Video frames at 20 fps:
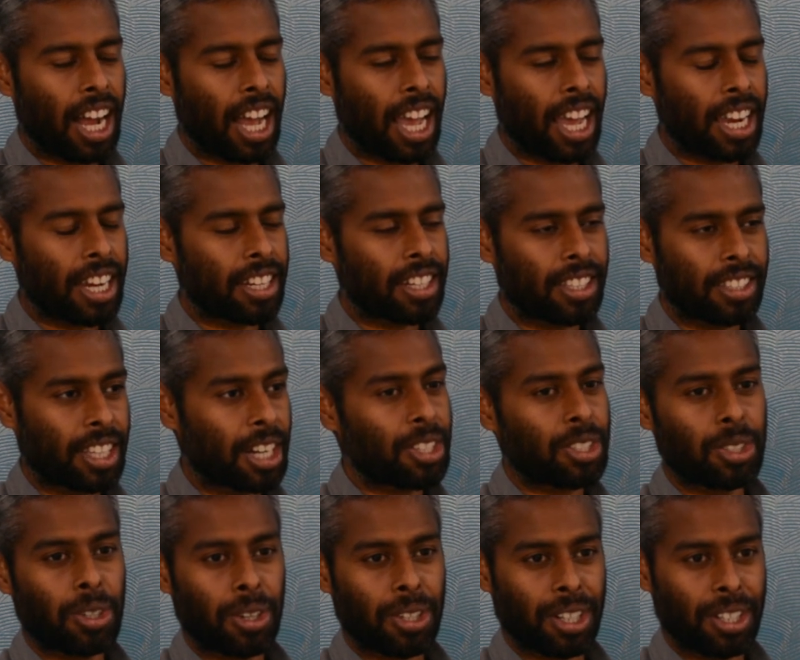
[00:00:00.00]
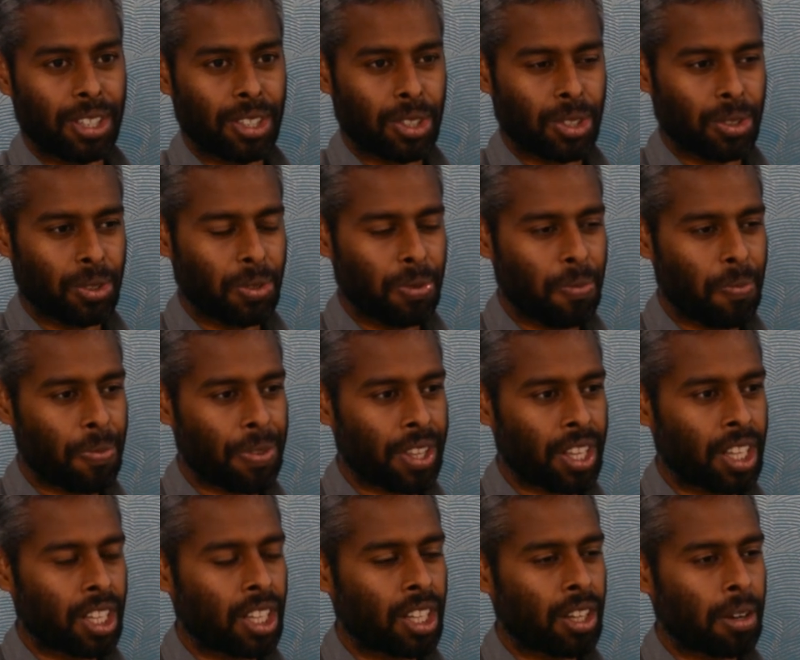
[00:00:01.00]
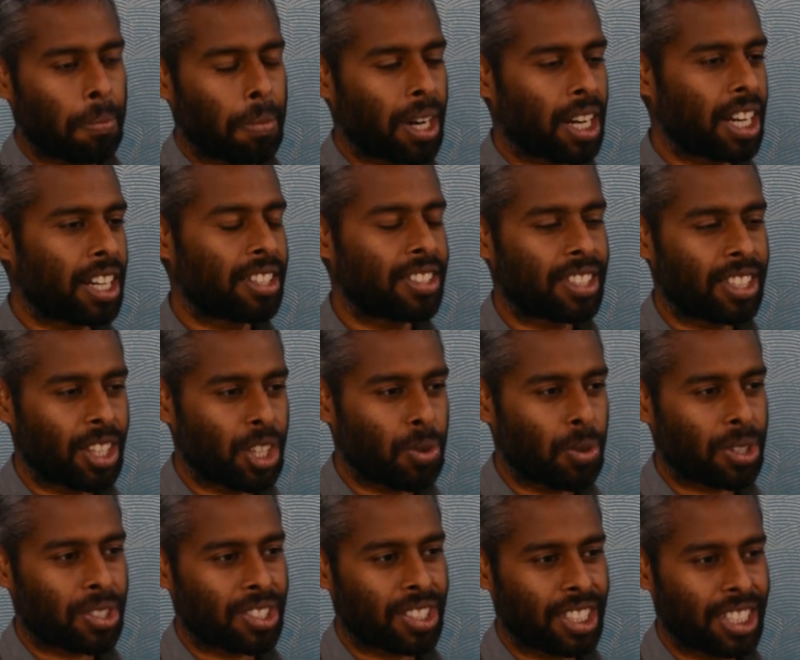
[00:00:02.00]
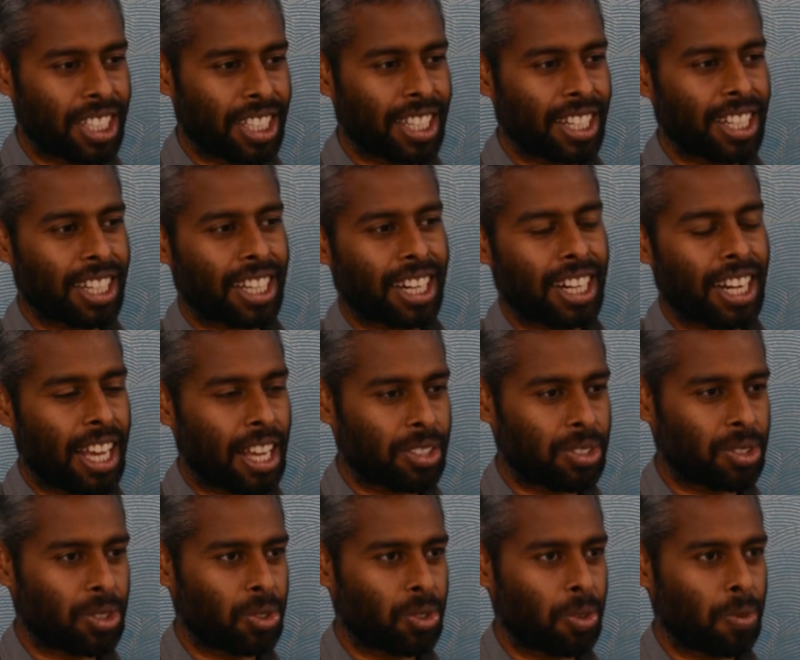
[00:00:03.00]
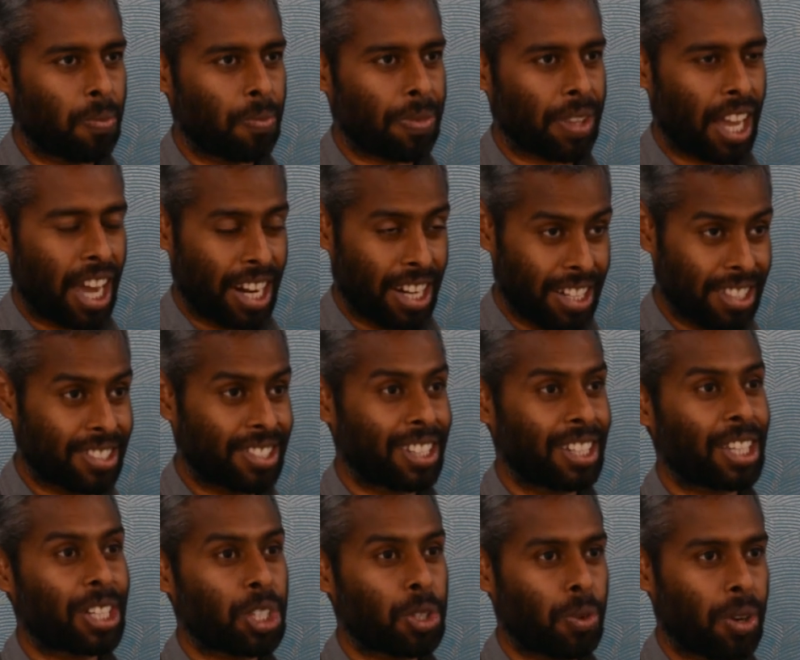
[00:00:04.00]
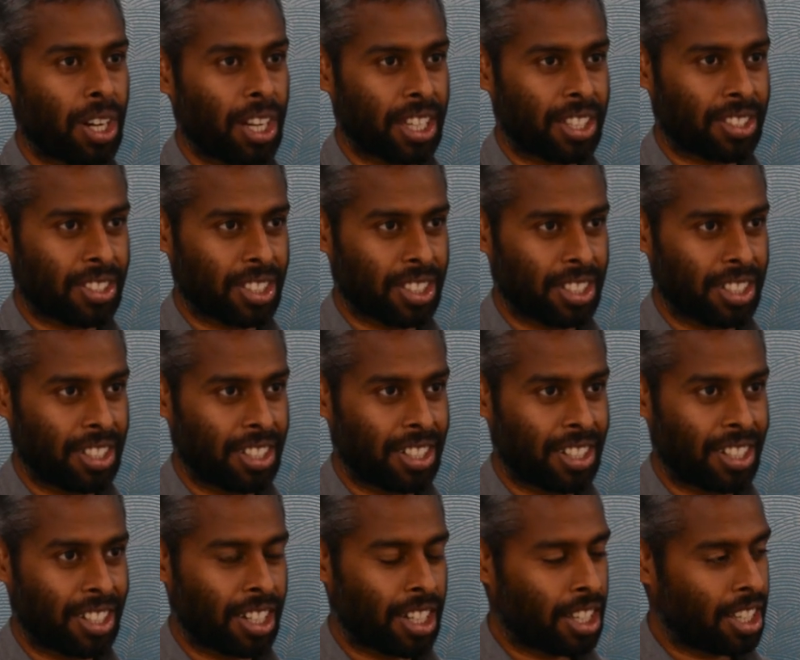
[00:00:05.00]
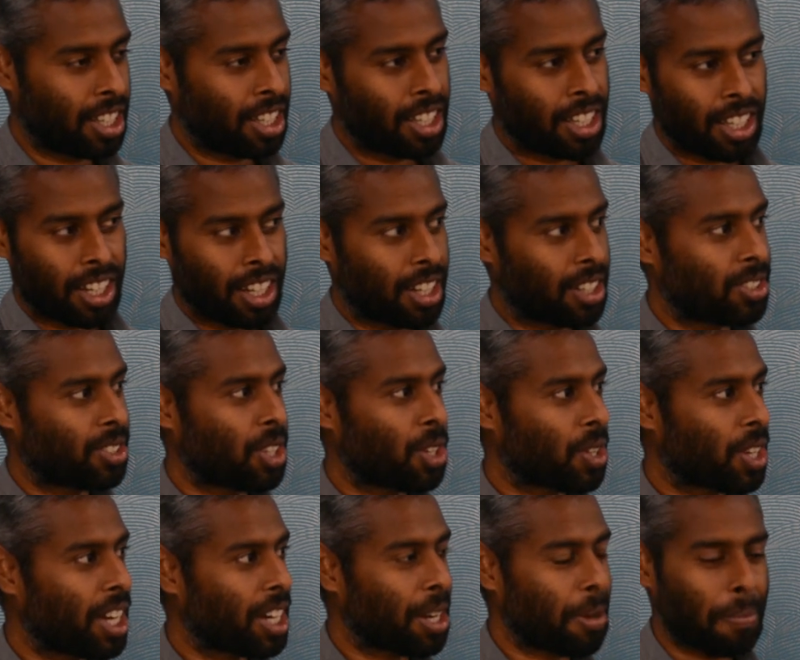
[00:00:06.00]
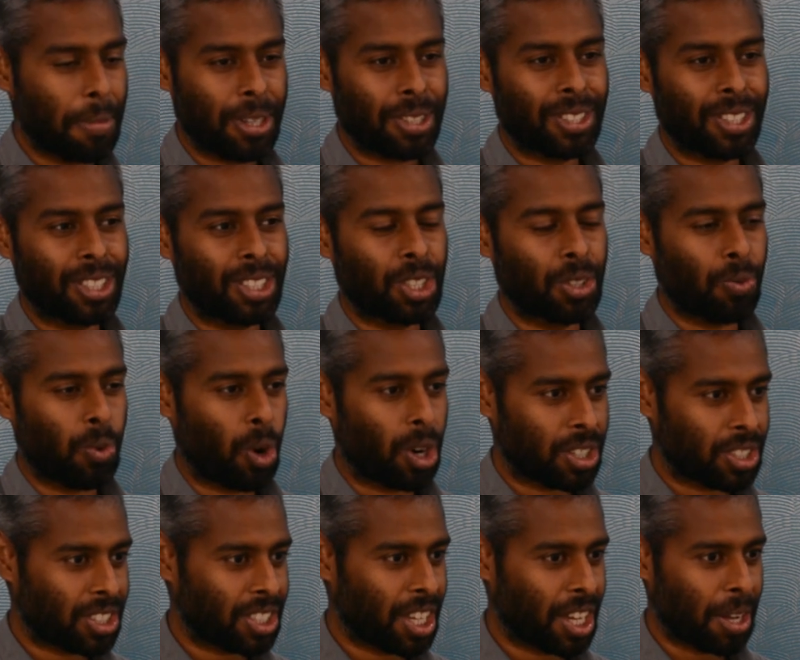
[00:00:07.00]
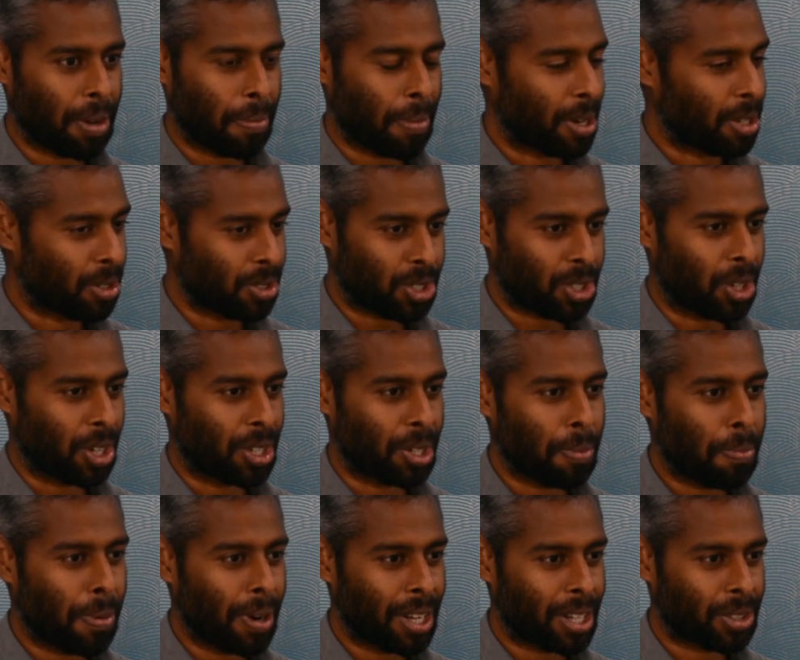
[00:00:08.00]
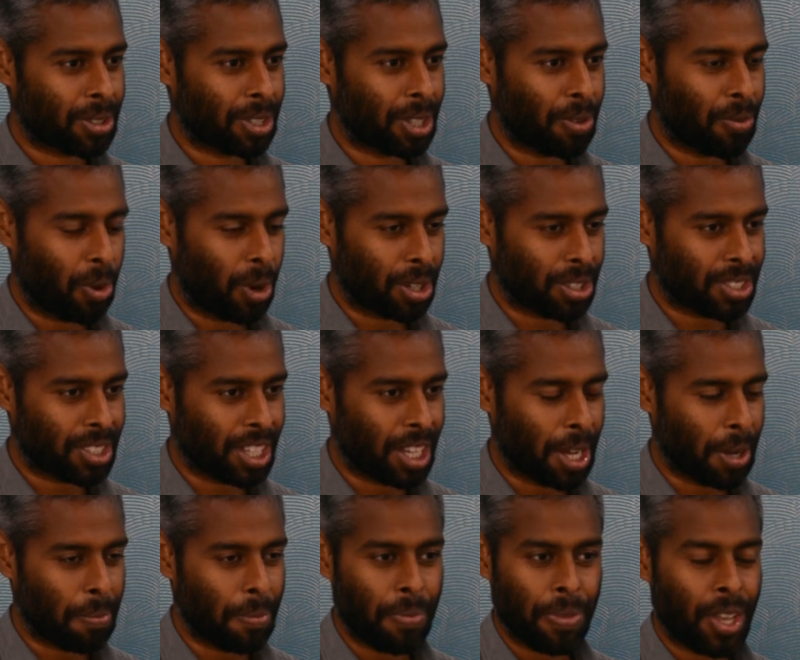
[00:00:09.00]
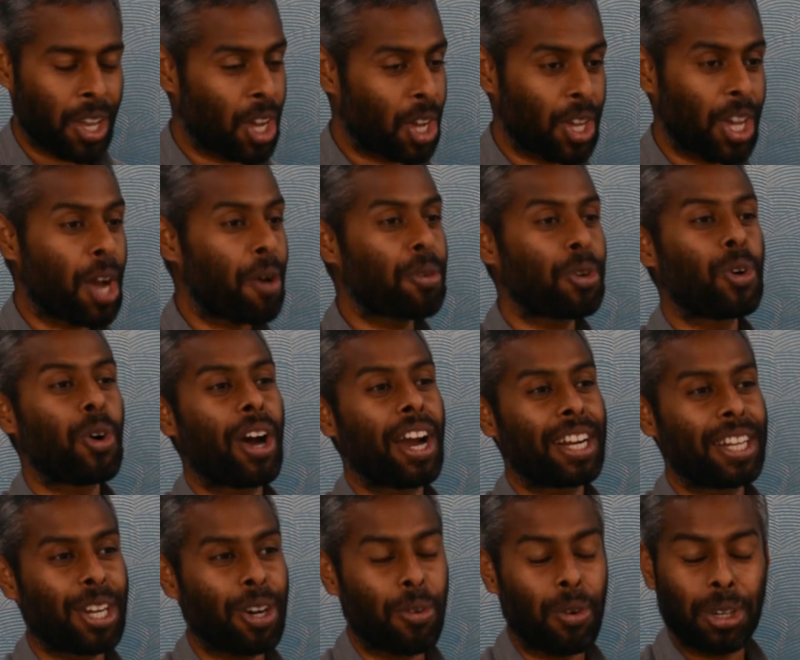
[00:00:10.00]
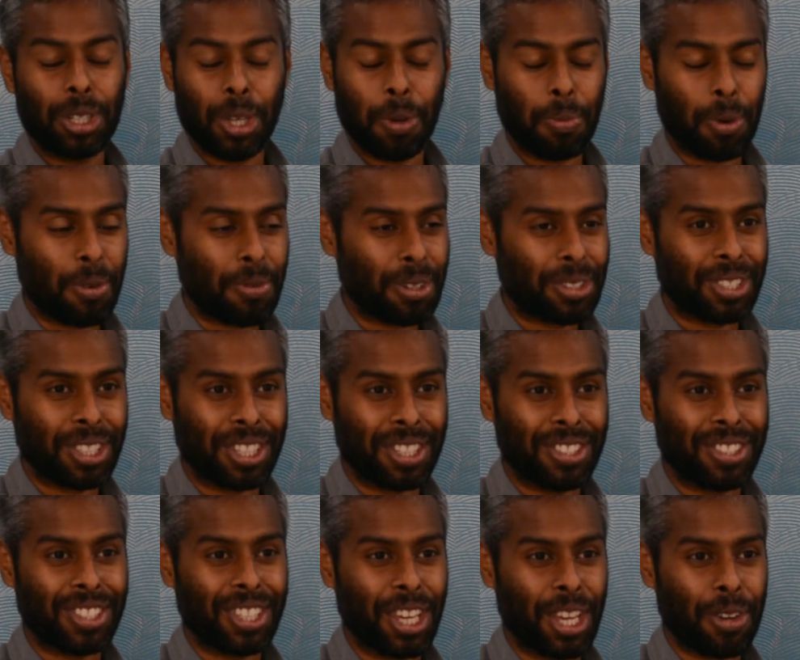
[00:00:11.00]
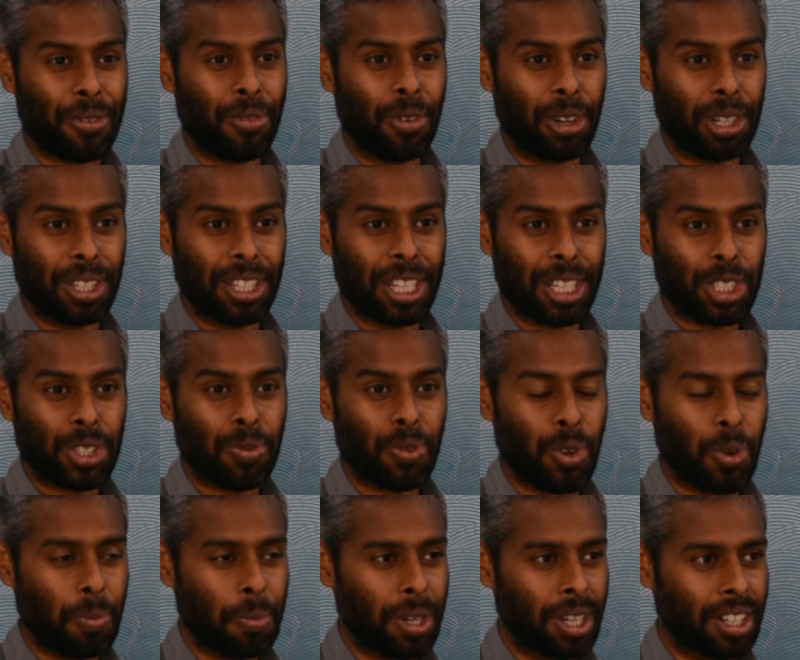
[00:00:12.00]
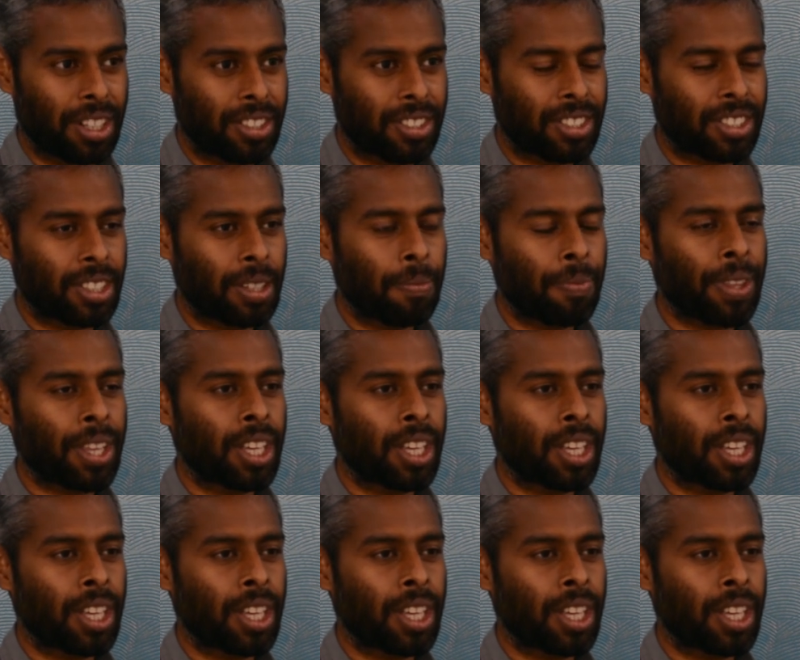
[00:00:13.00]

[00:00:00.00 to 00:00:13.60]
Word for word: and that's not an issue. But let's say you are sitting in a classroom and listening to a lecture. Let's say you get a message in WhatsApp and you start replying to that WhatsApp. You have no idea what the professor is saying for the next few minutes.